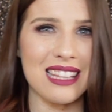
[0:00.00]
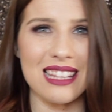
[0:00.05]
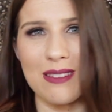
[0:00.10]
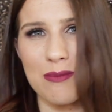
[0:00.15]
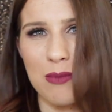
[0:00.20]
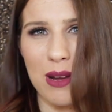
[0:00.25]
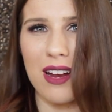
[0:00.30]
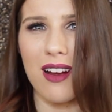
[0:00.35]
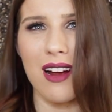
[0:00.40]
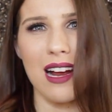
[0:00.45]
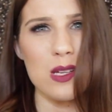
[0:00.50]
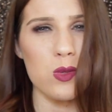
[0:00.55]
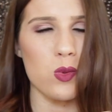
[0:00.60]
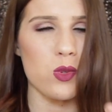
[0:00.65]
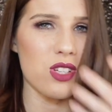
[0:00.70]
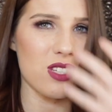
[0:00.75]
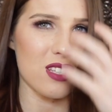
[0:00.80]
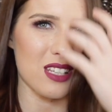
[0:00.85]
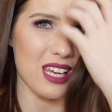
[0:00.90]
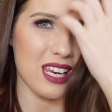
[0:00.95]
my eyes were
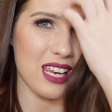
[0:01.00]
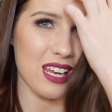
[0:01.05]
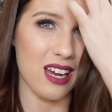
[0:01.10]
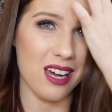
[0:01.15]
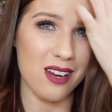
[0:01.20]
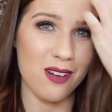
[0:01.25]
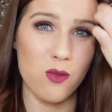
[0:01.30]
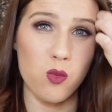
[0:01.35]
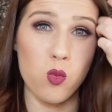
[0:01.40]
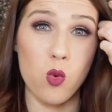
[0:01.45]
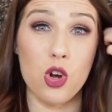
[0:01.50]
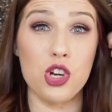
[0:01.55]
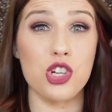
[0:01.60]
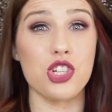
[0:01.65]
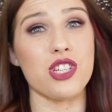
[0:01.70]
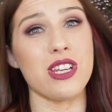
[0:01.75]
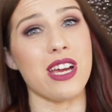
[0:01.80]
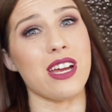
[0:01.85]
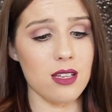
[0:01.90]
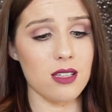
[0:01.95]
just getting kind of
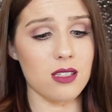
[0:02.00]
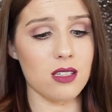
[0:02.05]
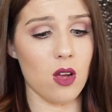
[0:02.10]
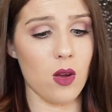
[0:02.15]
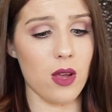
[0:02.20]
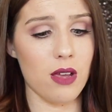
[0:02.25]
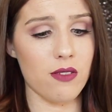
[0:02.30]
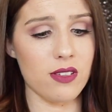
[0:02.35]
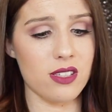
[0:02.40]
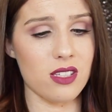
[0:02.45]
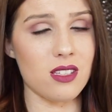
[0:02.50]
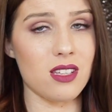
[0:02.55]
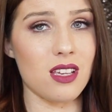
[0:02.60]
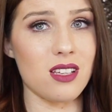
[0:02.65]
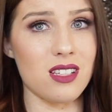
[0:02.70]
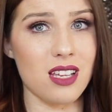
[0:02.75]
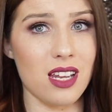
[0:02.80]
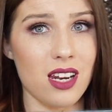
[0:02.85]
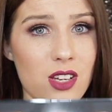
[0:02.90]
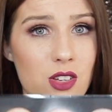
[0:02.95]
washed out. So ever since I
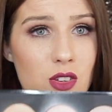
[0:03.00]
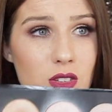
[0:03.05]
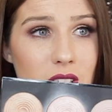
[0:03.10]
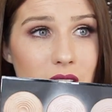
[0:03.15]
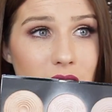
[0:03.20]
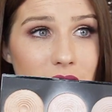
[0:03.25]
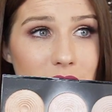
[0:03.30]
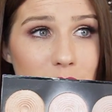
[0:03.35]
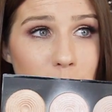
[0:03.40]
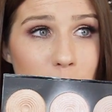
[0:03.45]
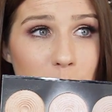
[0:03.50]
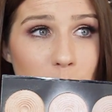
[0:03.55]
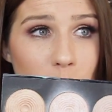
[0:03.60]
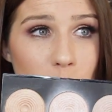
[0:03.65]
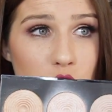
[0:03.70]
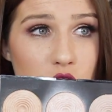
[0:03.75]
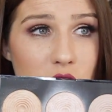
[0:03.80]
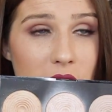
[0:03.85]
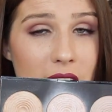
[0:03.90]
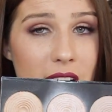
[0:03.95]
started using this middle
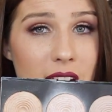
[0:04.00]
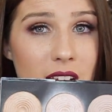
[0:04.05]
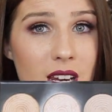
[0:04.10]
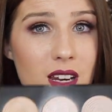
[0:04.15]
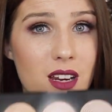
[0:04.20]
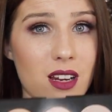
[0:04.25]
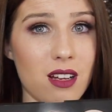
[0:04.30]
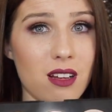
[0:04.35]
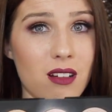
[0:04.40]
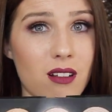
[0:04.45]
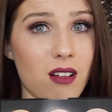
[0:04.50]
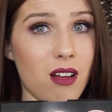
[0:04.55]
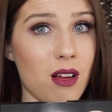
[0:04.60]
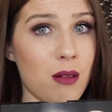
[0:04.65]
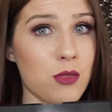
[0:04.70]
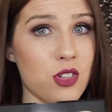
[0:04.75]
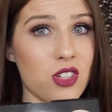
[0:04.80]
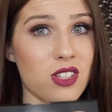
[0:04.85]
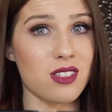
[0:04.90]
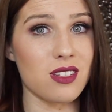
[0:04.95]
shade,
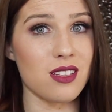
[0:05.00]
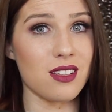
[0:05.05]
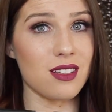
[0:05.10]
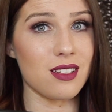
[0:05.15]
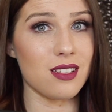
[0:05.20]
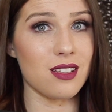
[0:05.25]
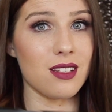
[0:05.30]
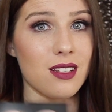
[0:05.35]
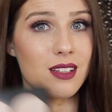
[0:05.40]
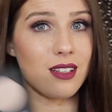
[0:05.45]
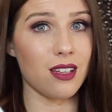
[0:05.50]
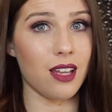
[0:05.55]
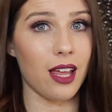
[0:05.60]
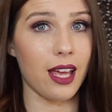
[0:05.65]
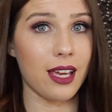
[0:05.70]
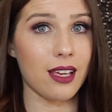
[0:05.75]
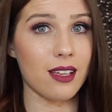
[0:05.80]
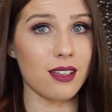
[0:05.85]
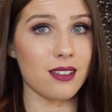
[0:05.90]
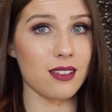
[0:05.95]
I'm just
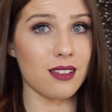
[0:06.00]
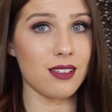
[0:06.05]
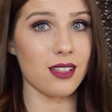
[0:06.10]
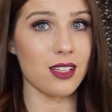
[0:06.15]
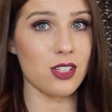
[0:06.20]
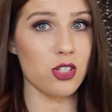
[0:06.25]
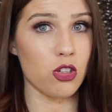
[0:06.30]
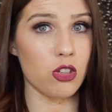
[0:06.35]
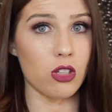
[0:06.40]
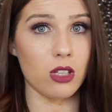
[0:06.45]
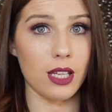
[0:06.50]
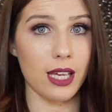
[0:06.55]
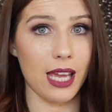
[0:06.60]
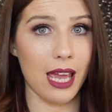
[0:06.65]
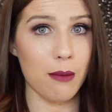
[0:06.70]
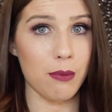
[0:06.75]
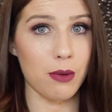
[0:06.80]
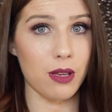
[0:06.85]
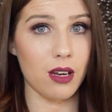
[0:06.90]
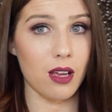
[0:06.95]
like eternally
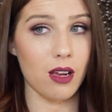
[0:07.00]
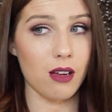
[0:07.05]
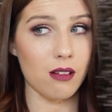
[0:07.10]
happy now.